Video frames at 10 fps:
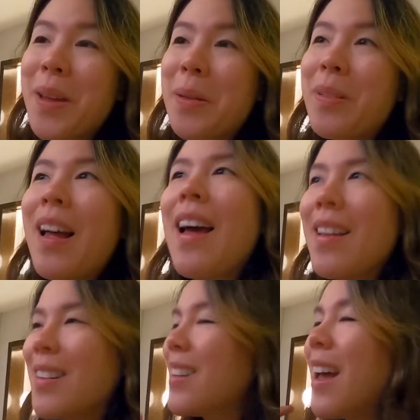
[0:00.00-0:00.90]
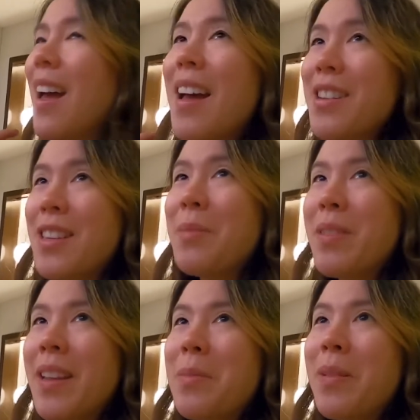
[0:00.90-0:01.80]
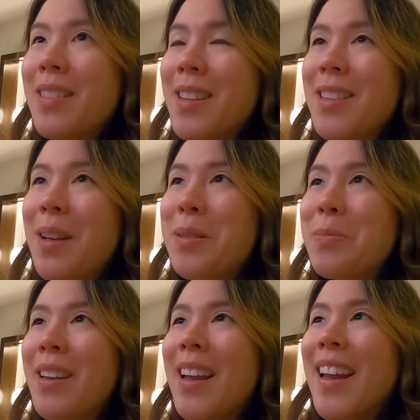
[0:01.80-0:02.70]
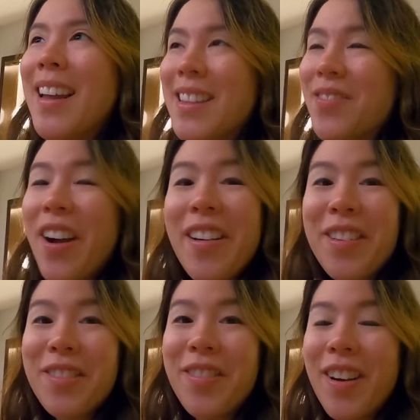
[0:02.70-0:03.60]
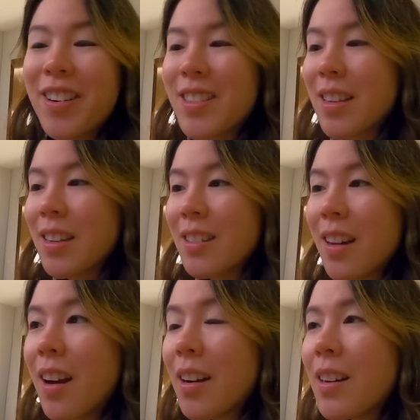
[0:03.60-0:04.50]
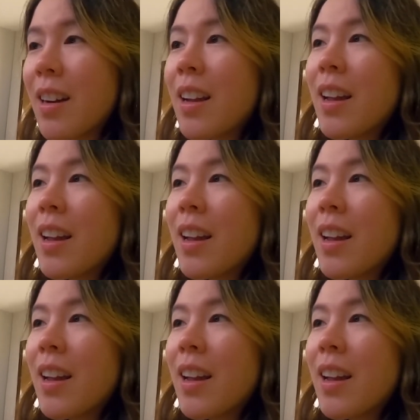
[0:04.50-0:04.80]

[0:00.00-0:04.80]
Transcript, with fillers: be able actually, I'm thinking about discounts, but it's very unfair because the Qatar